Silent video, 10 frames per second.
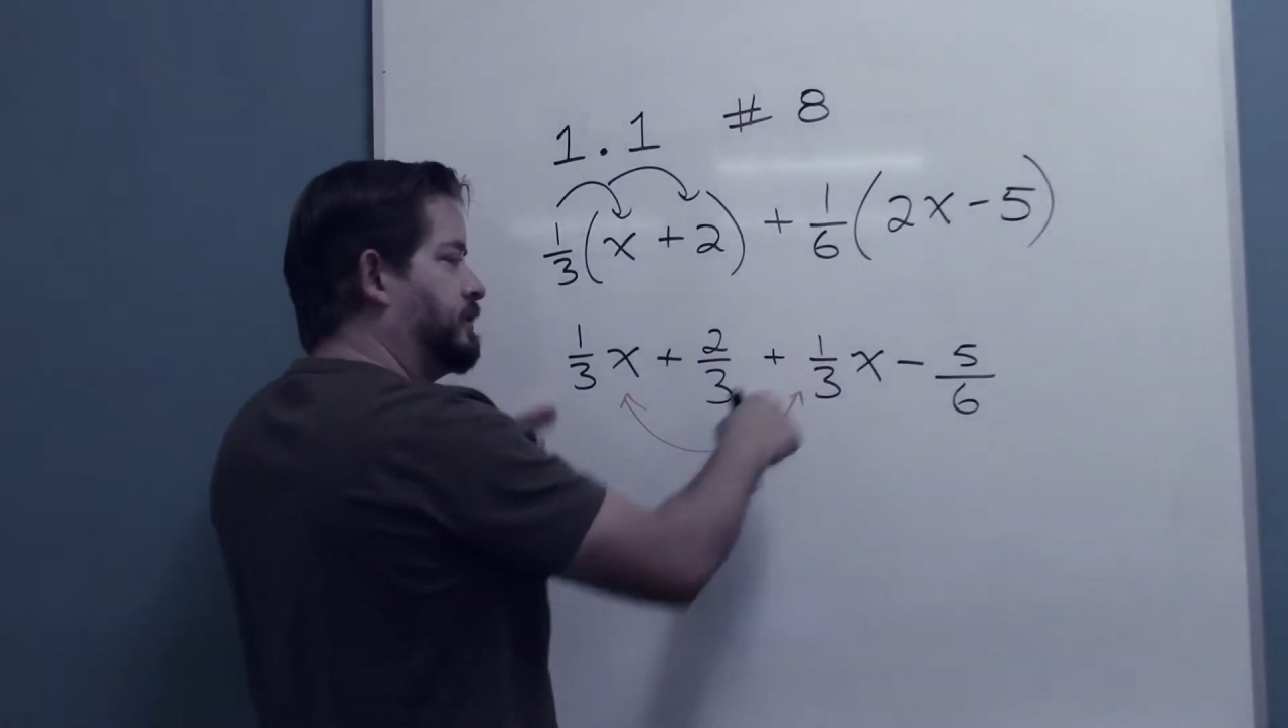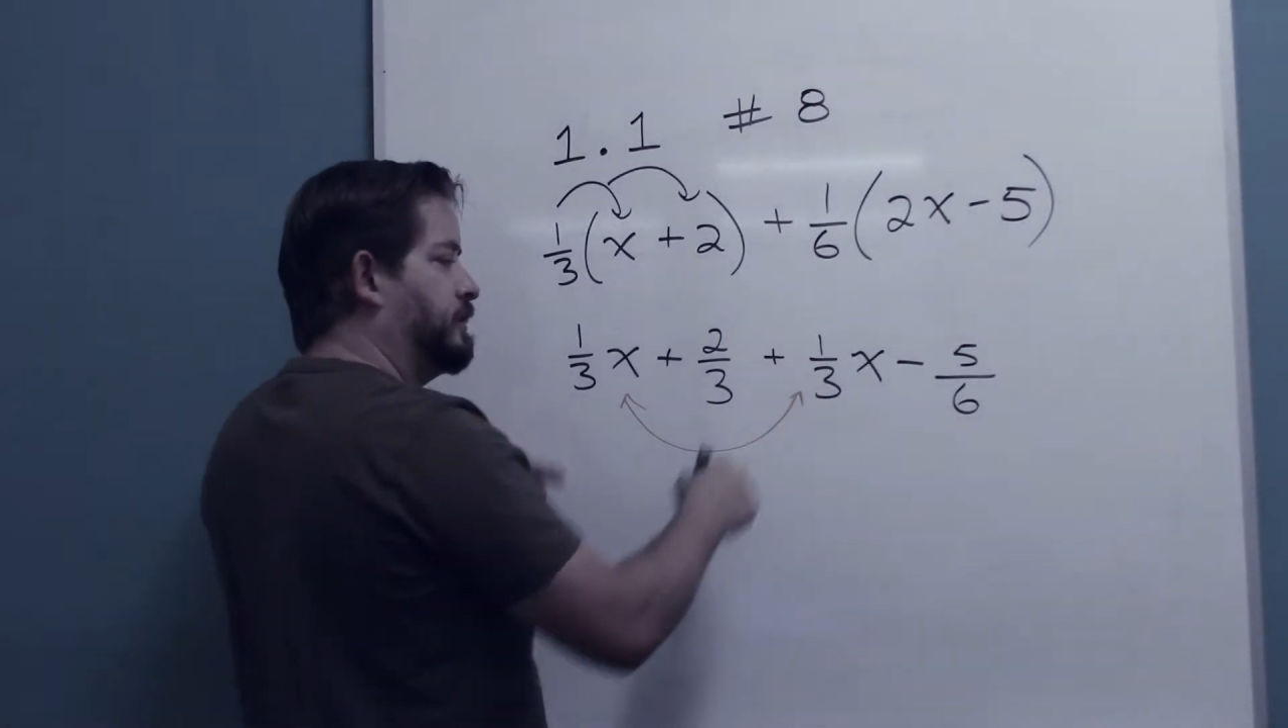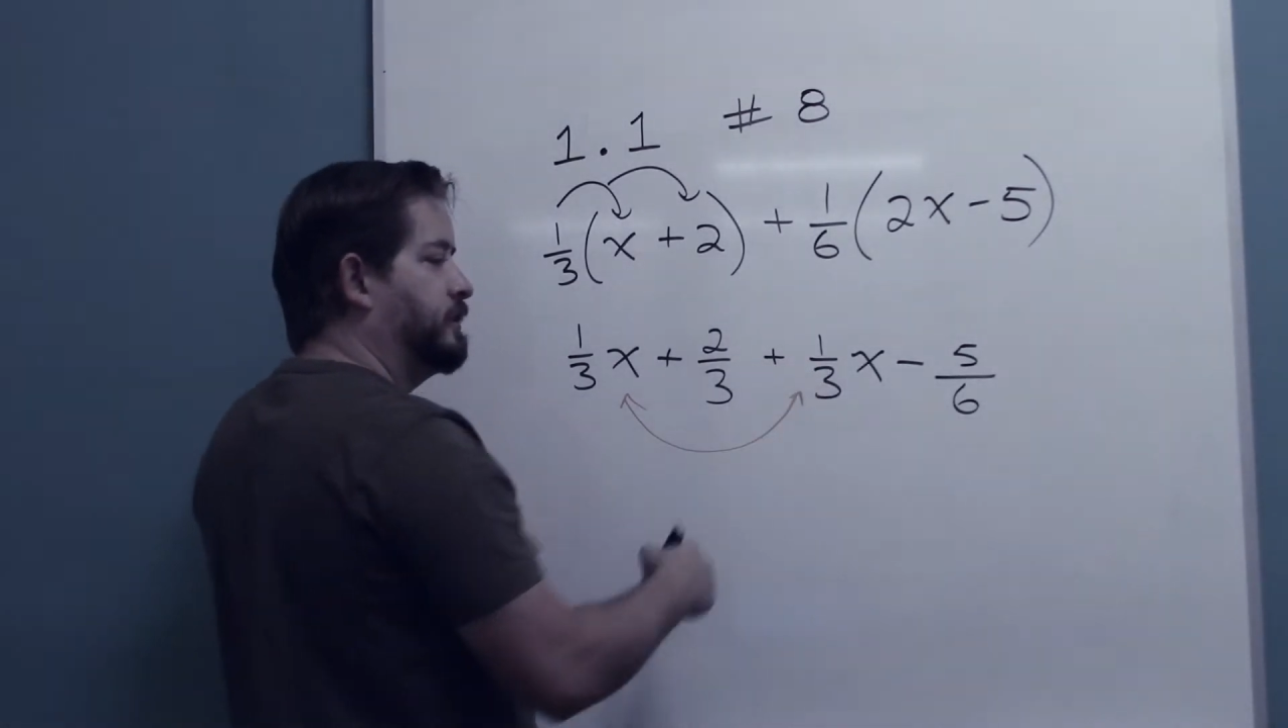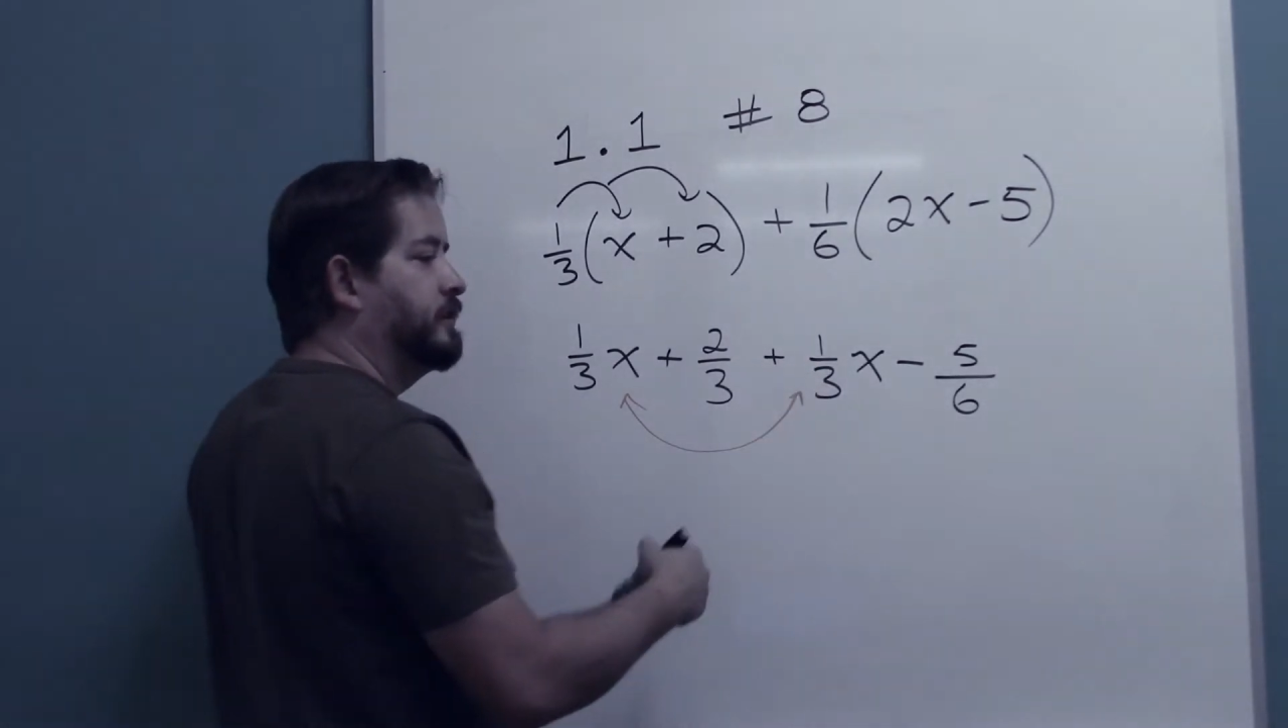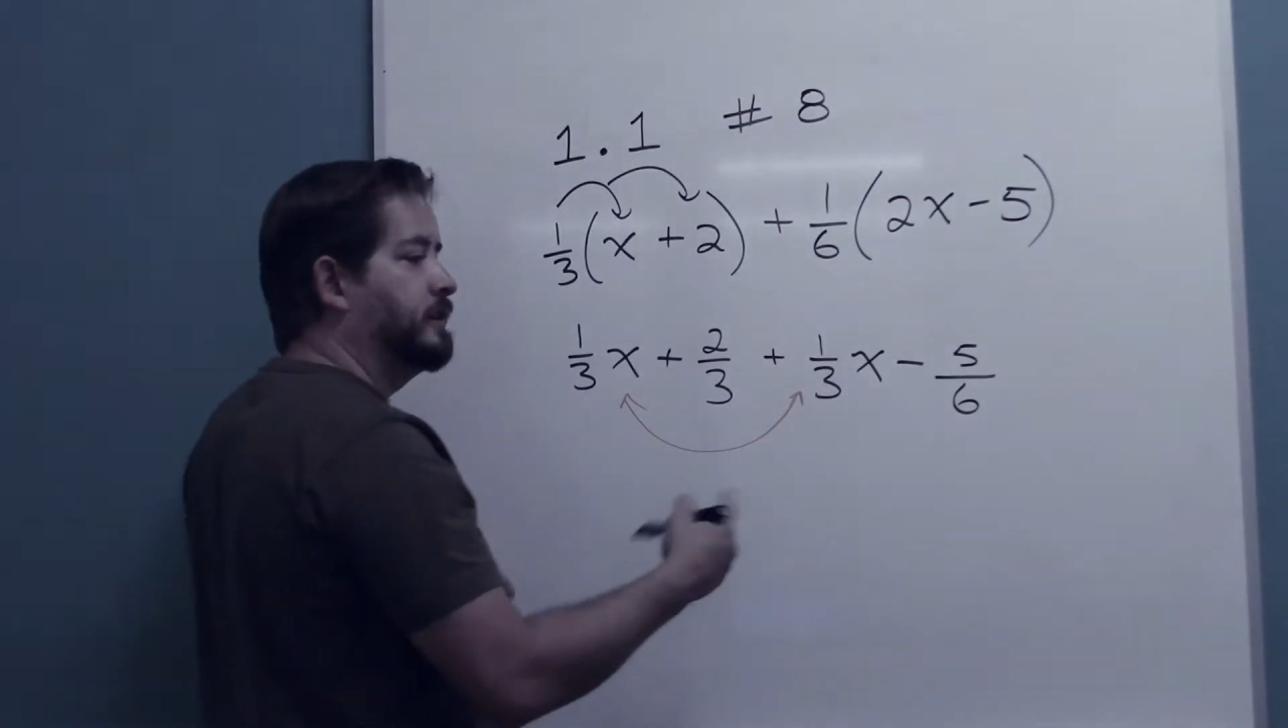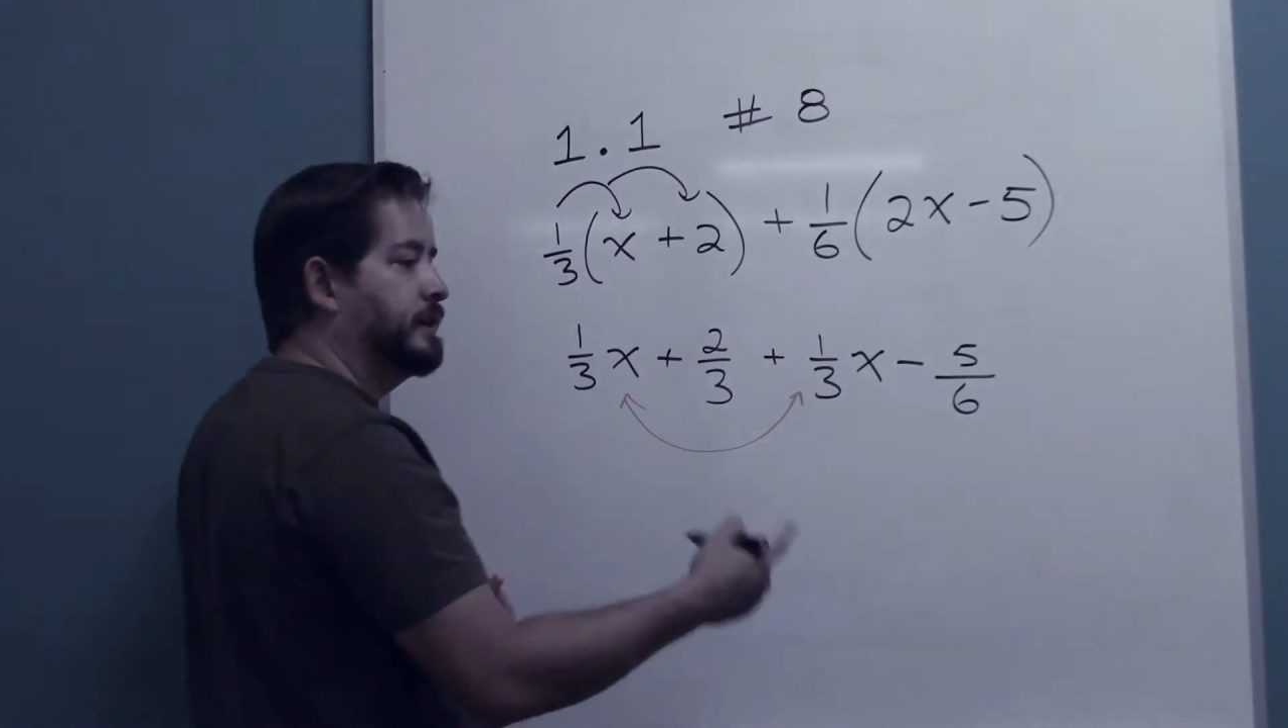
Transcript: third